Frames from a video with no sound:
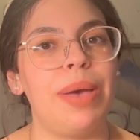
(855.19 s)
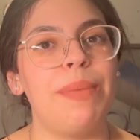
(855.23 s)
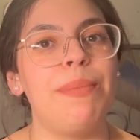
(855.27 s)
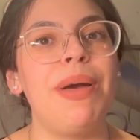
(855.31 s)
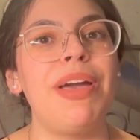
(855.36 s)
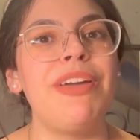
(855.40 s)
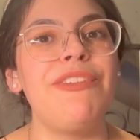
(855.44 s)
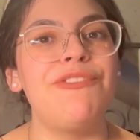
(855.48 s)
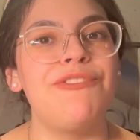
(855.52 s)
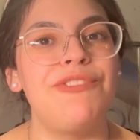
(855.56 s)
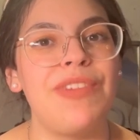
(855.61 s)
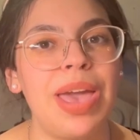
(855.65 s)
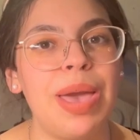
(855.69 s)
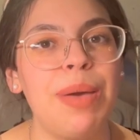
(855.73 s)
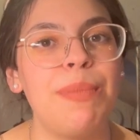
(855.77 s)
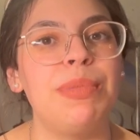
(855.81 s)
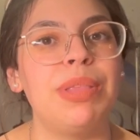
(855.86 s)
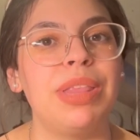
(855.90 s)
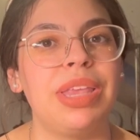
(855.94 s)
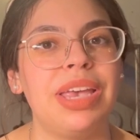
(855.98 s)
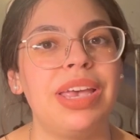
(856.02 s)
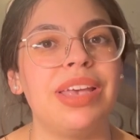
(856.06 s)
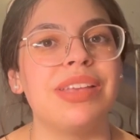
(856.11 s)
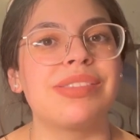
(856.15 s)
My
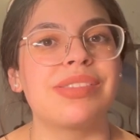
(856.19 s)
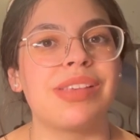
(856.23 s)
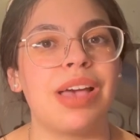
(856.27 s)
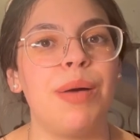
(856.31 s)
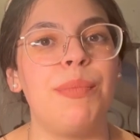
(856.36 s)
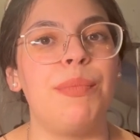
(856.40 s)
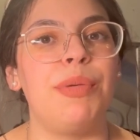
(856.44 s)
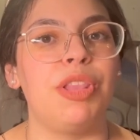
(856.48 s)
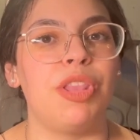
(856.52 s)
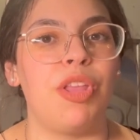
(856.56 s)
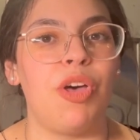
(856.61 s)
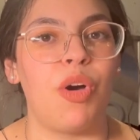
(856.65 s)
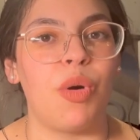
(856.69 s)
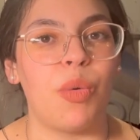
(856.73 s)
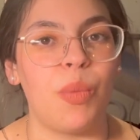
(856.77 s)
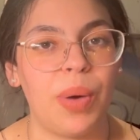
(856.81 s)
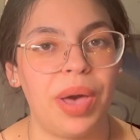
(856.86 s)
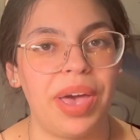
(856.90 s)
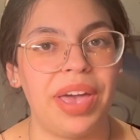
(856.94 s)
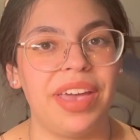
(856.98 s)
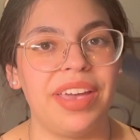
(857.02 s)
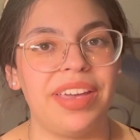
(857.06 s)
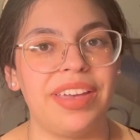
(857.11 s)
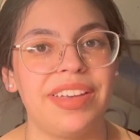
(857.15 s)
family has come a long
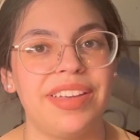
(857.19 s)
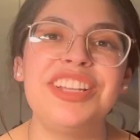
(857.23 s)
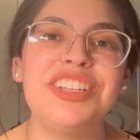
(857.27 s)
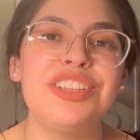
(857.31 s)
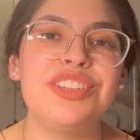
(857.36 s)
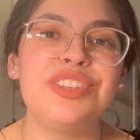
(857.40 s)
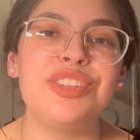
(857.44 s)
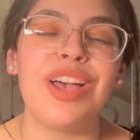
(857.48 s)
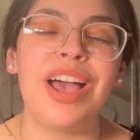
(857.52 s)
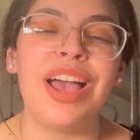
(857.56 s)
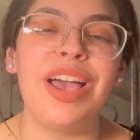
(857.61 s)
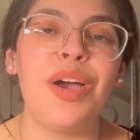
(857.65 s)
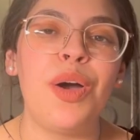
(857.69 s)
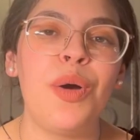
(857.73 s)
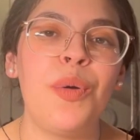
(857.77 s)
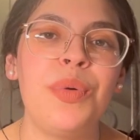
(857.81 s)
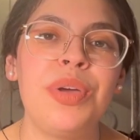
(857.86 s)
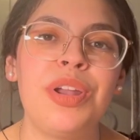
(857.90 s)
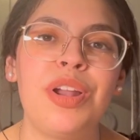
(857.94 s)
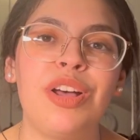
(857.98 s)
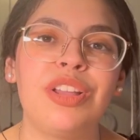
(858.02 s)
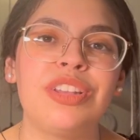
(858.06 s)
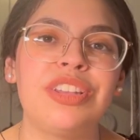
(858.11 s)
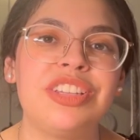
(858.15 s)
way. Just, I owe
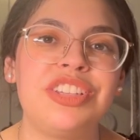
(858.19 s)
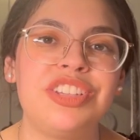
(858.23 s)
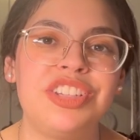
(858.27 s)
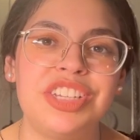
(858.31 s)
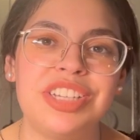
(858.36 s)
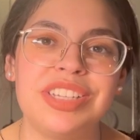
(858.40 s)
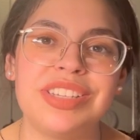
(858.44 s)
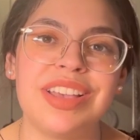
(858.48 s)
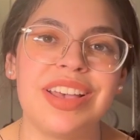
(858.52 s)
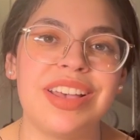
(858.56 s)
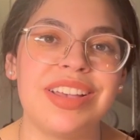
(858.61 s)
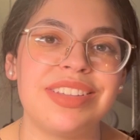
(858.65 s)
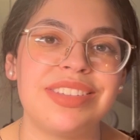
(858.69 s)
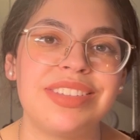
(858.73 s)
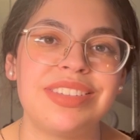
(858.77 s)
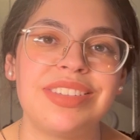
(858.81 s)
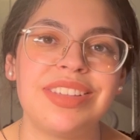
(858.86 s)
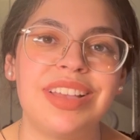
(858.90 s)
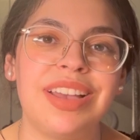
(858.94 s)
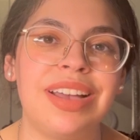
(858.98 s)
it all to Jesus.